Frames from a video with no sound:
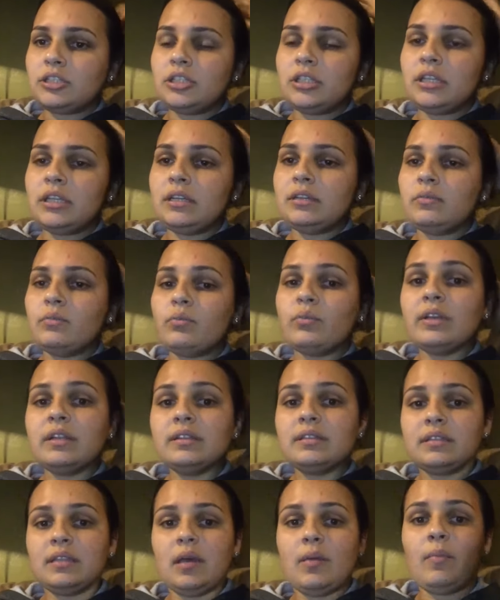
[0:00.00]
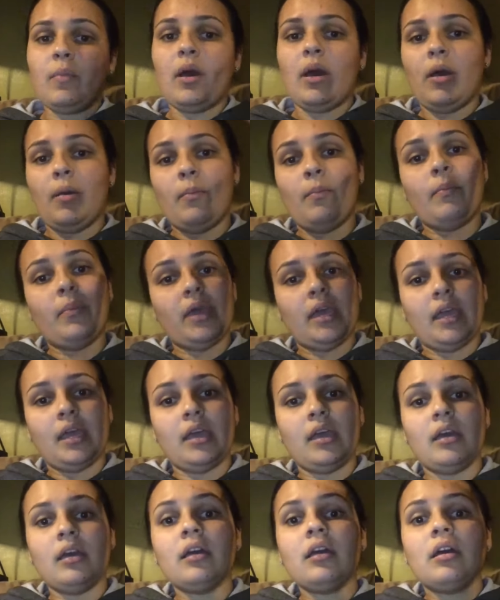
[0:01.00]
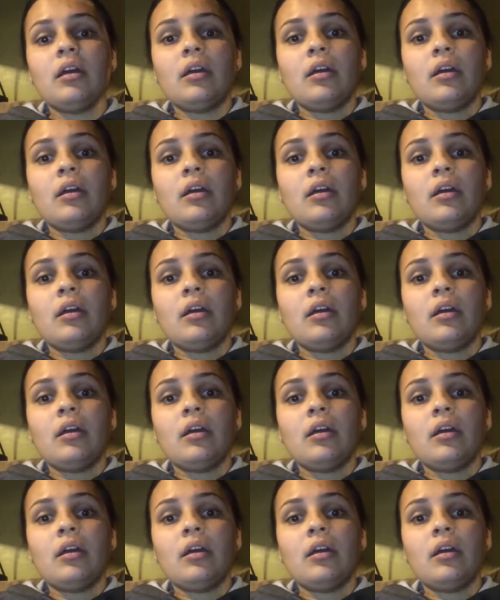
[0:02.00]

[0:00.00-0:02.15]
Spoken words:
she reads them a big